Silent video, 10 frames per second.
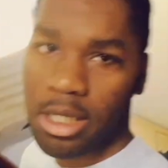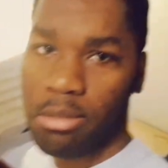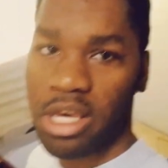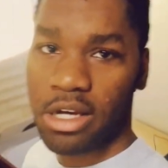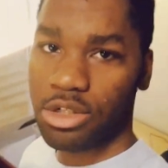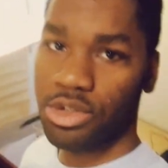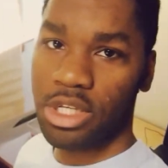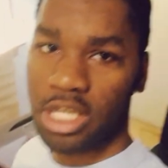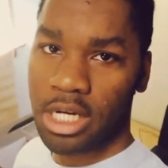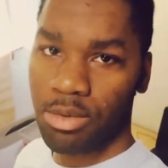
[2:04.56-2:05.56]
I'm
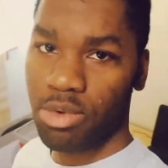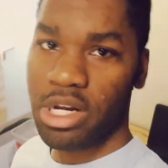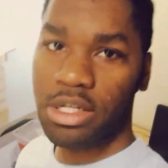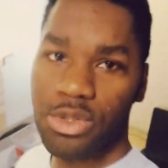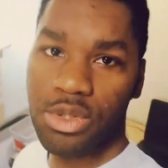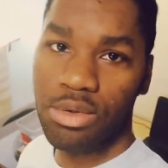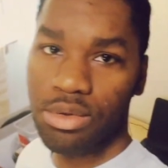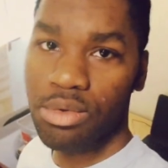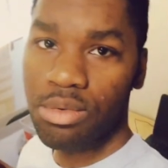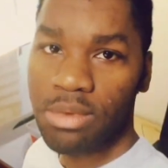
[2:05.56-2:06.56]
actually getting ready
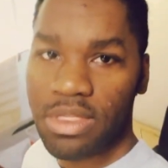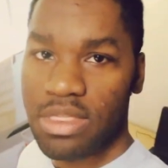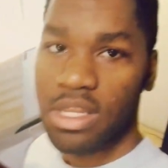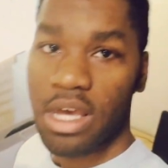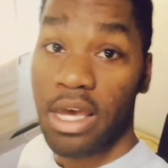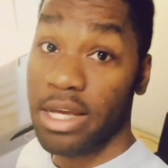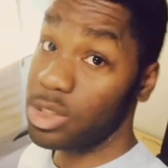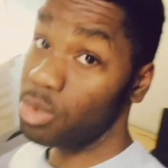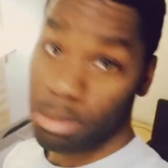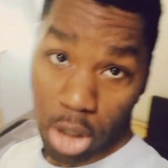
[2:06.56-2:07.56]
to head to a